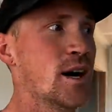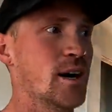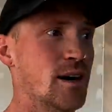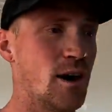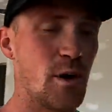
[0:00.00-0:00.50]

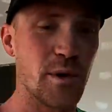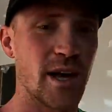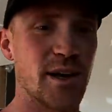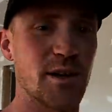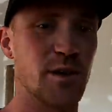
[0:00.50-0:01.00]
All
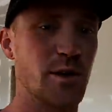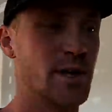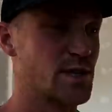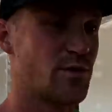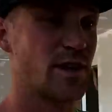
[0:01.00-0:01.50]
we gotta
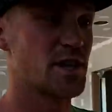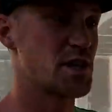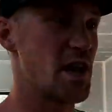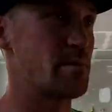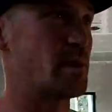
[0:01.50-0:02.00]
do is
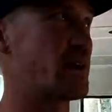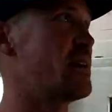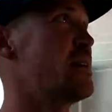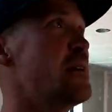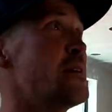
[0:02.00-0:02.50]
finish
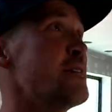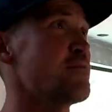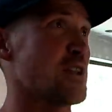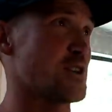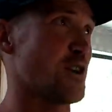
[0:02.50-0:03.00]
taping
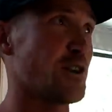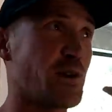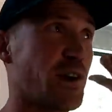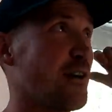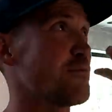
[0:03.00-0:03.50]
and
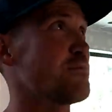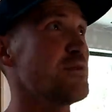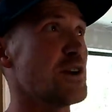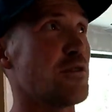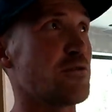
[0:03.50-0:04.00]
start doing our,
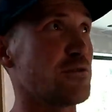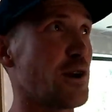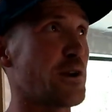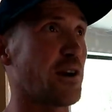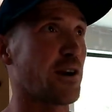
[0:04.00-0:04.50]
you know,
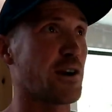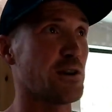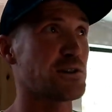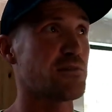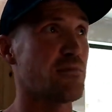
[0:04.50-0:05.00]
floating our
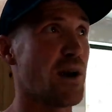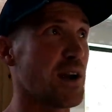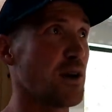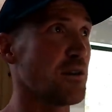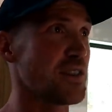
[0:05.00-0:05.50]
coats of
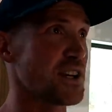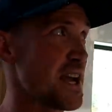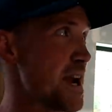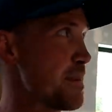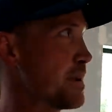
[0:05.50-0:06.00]
mud over the
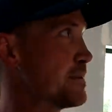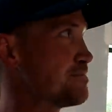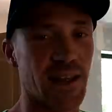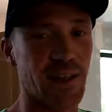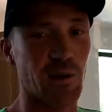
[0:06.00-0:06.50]
tape.
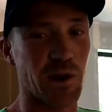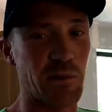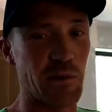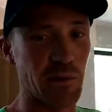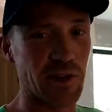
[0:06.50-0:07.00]
And I think we're
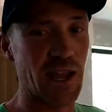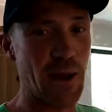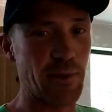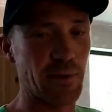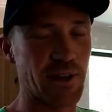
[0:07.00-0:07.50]
gonna be really
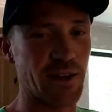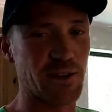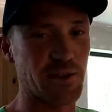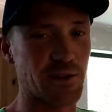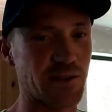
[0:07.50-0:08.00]
happy with
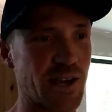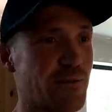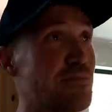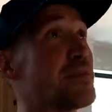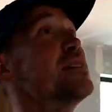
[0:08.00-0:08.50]
how this turns
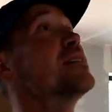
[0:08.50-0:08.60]
out.